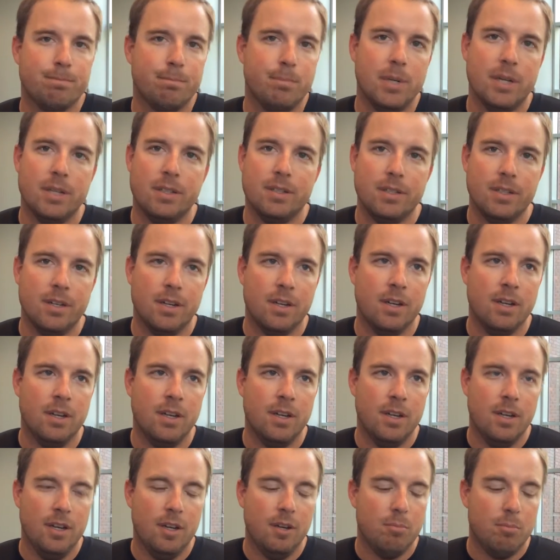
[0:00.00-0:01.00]
but
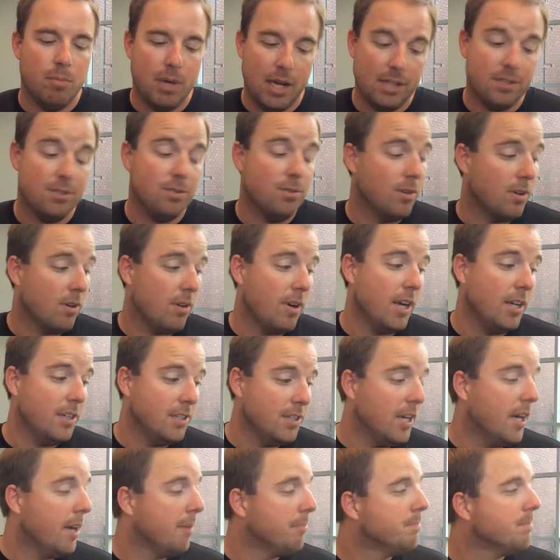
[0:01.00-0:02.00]
Mike's doing a great
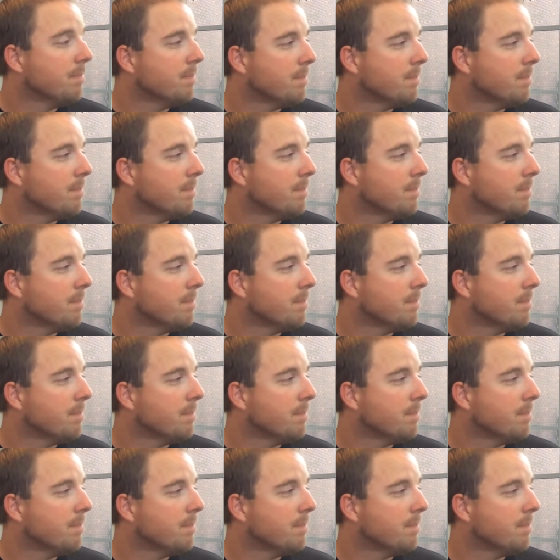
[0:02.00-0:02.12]
job.